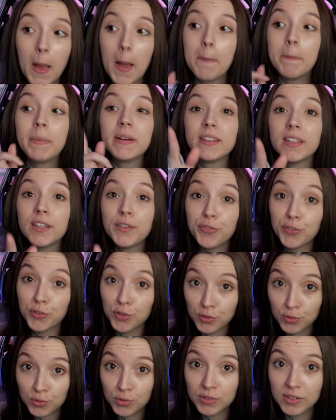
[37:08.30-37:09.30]
but if
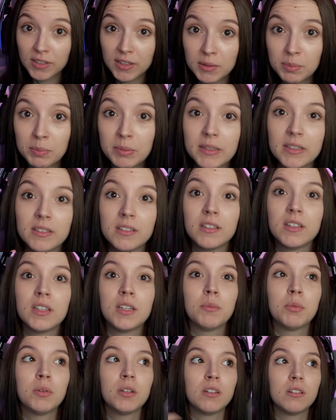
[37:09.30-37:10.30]
you did play the
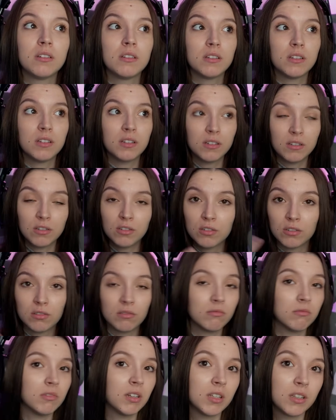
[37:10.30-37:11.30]
game and you know,
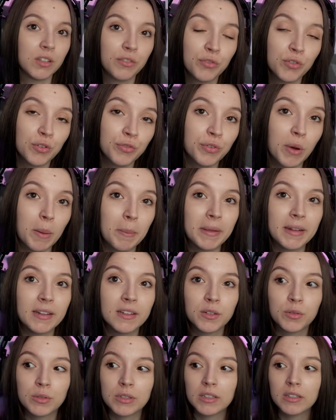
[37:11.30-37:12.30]
like if you're
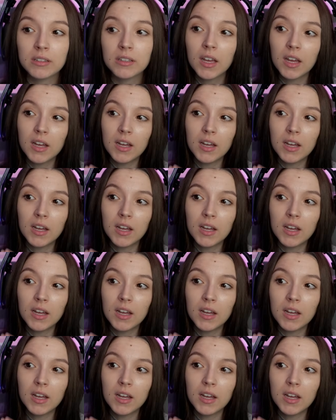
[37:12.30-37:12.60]
familiar with it,